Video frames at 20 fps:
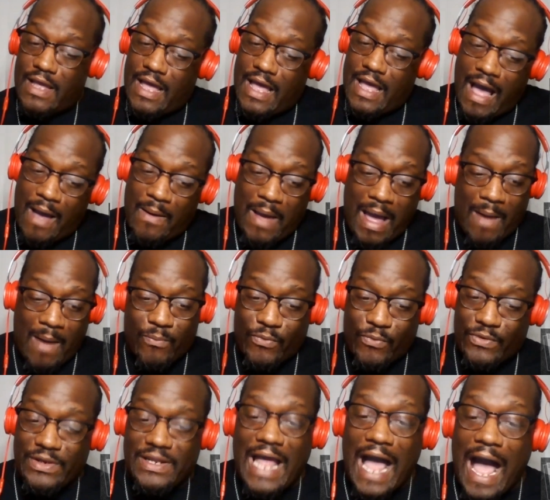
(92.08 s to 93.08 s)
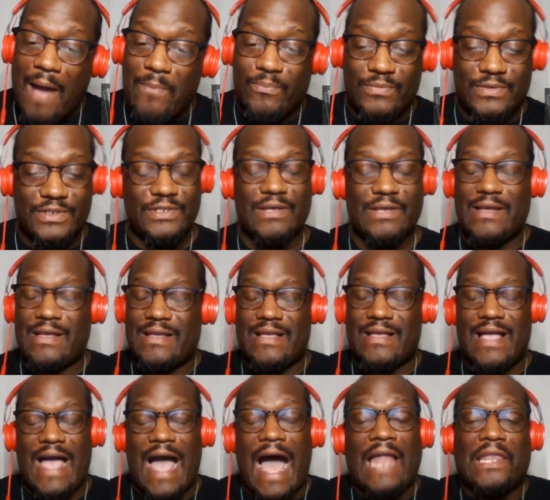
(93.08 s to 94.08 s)
I
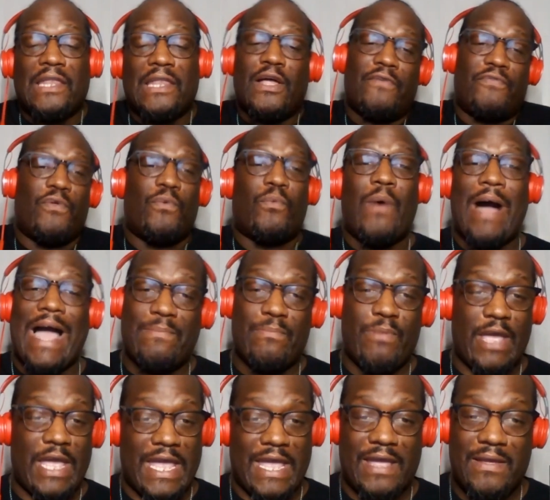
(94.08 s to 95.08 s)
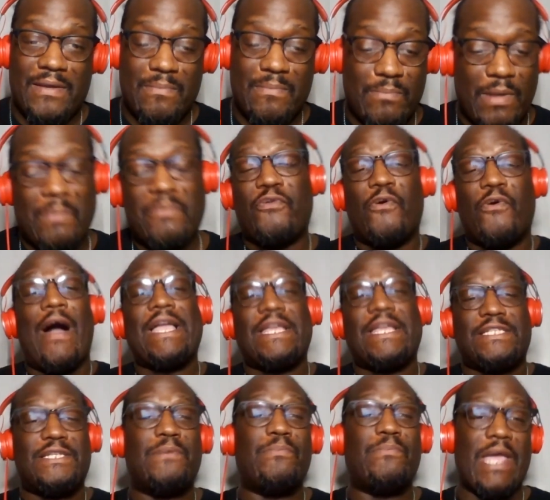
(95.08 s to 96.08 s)
love the white band. But before I get
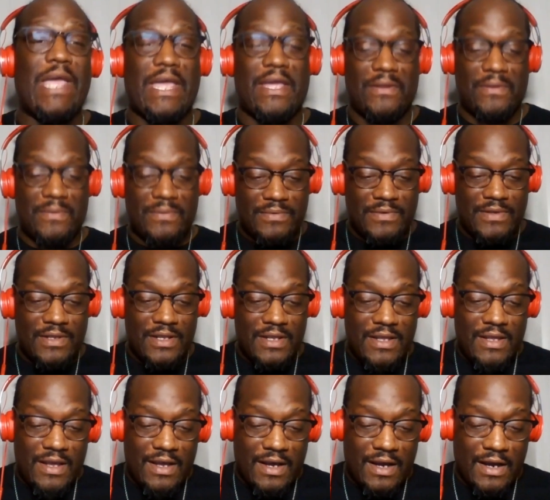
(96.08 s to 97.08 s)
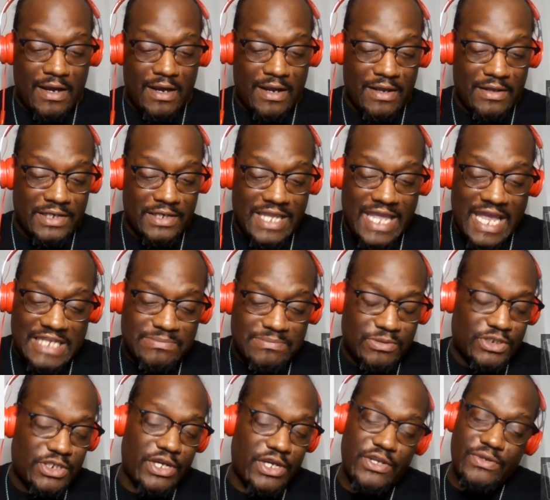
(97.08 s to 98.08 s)
to the band, the case
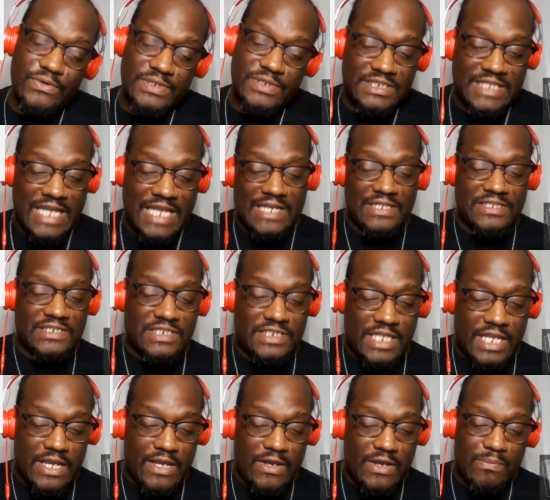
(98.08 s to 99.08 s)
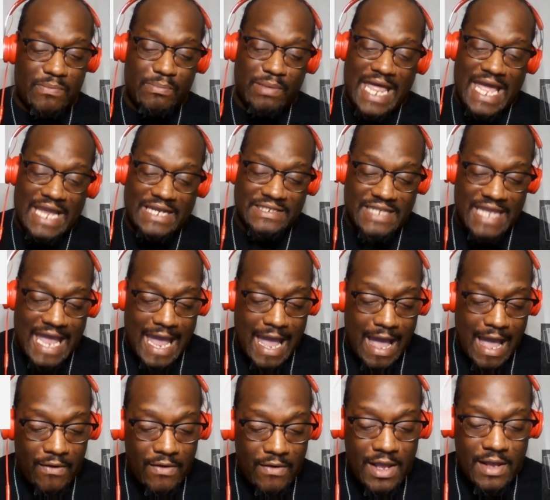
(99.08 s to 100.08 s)
material, stainless steel, black
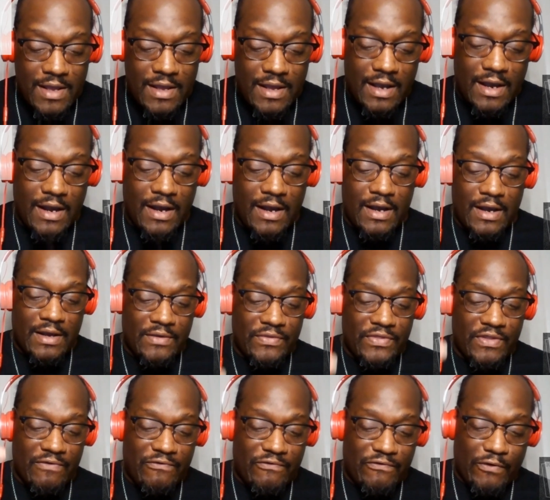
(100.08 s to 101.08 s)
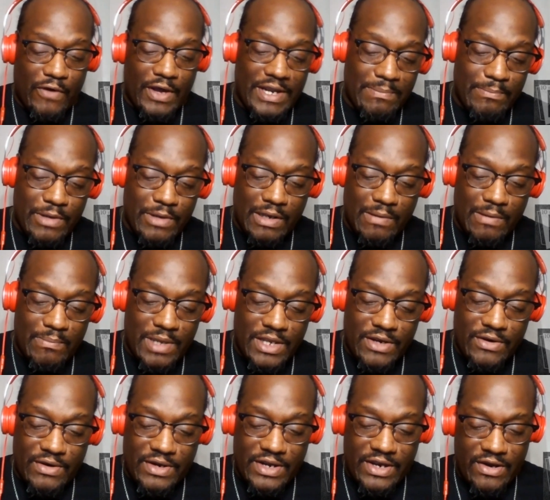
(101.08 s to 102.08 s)
dial, the 40
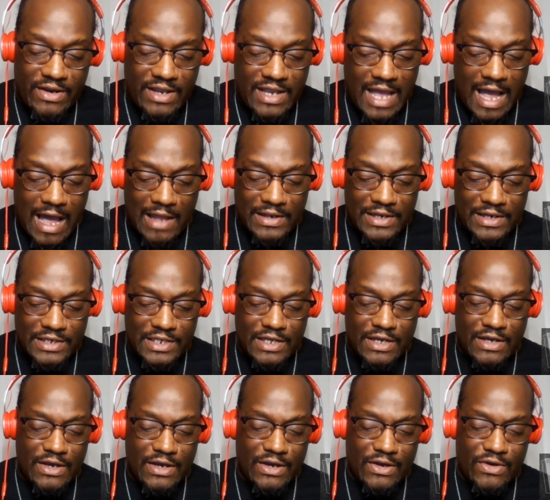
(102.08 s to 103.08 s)
millimeter they're calling the